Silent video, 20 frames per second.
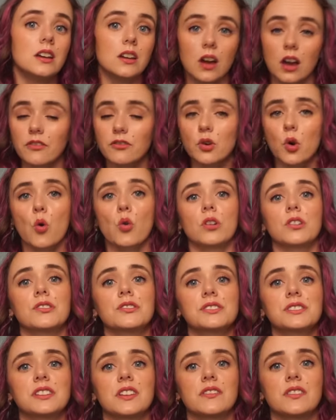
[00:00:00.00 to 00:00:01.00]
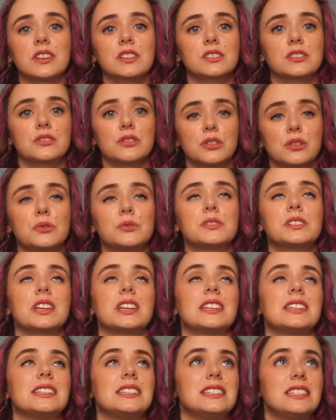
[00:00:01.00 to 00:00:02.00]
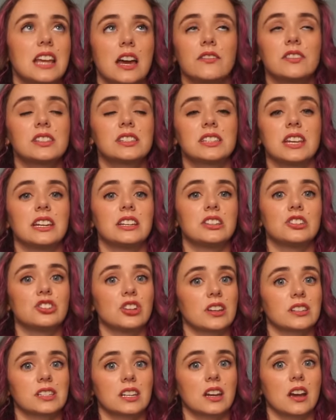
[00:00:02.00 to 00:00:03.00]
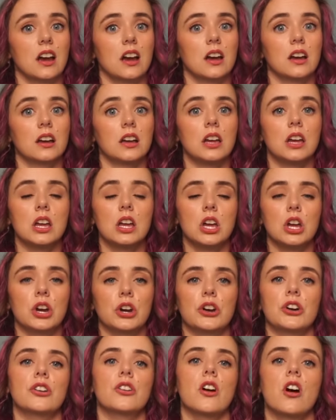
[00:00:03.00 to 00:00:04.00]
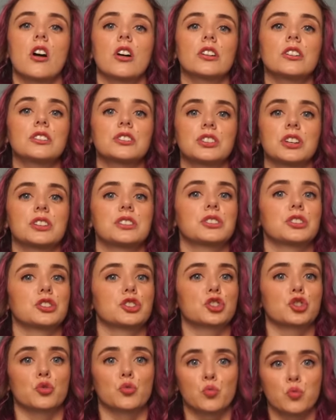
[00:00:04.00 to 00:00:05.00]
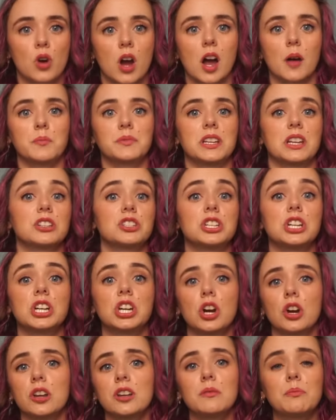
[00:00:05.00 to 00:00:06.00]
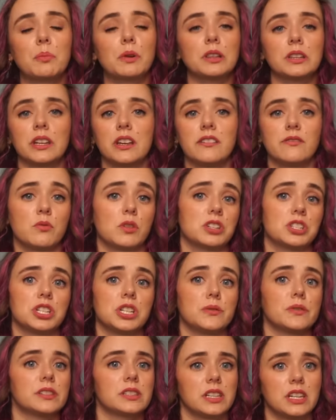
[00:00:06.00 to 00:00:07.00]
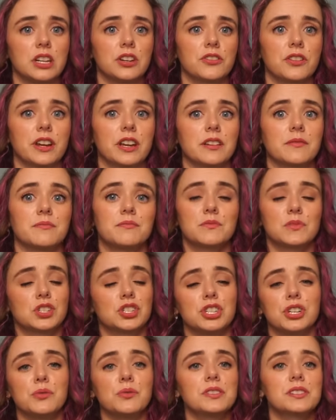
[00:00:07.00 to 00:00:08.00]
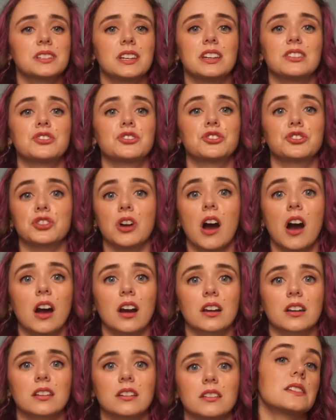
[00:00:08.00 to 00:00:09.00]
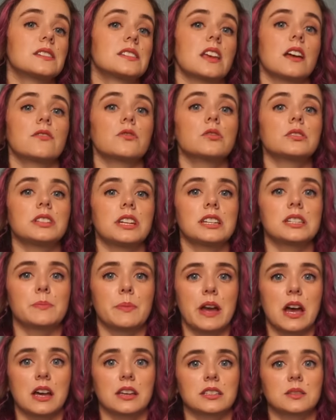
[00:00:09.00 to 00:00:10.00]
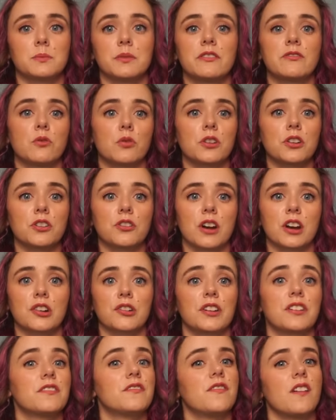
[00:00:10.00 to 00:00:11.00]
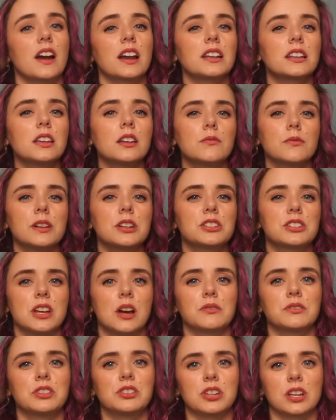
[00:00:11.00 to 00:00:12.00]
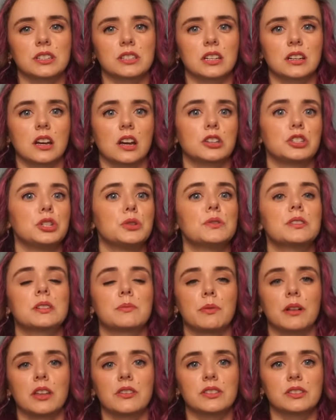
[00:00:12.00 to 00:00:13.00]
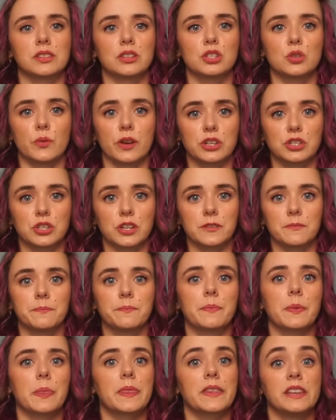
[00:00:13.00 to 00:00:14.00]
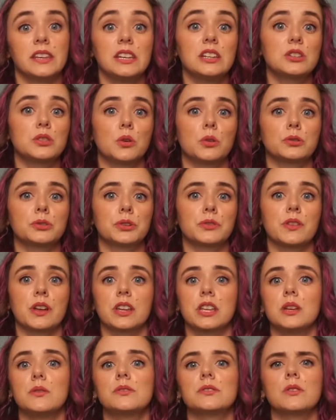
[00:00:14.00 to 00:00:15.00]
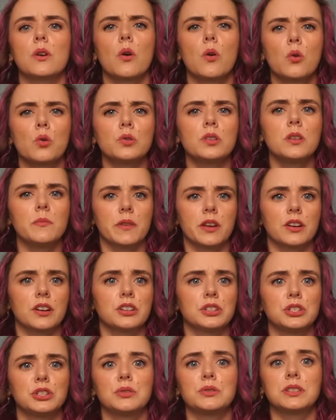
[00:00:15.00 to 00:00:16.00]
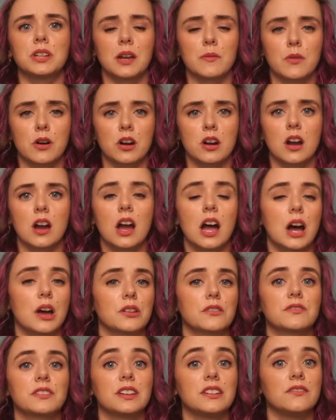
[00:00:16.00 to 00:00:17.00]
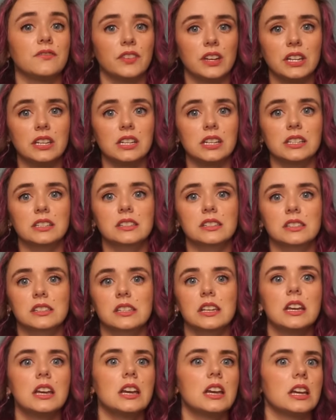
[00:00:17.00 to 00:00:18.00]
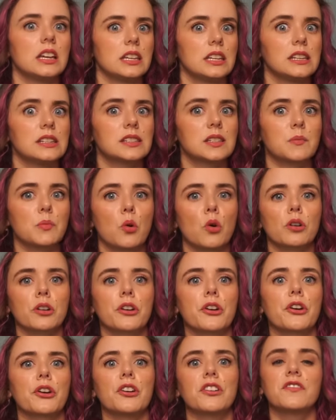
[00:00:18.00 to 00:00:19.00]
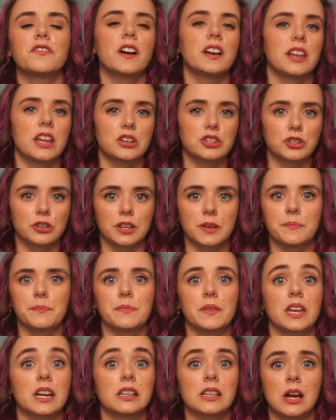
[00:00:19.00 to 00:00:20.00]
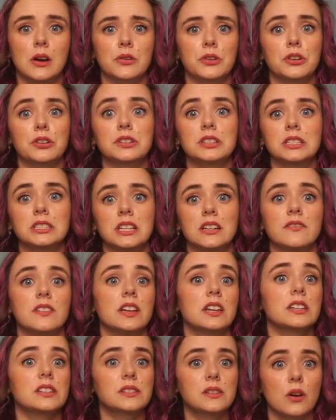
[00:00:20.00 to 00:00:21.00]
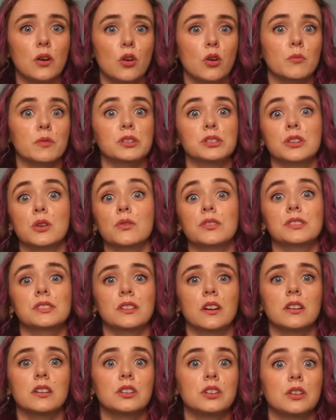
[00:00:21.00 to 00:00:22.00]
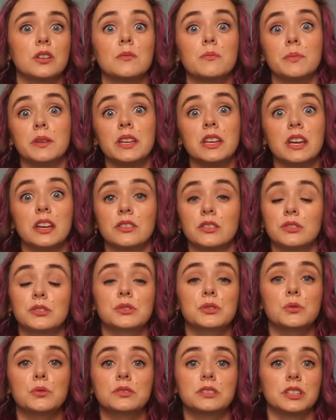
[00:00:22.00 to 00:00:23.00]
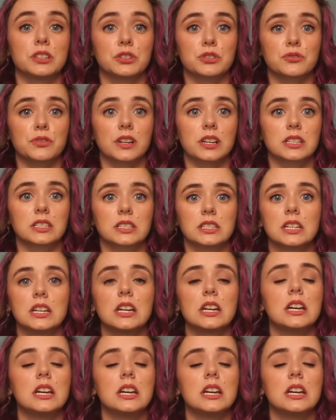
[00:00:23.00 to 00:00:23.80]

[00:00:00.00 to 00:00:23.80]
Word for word: Of course, this news devastated Jessica. Her heart just dropped and she couldn't believe what she was hearing. She was in shock. Several days passed before Gregory finally reached out to Jessica to explain the situation. He told her that he was only married to Daimara out of convenience. He supported her financially and allowed her to live in his home so her son could be in their school district.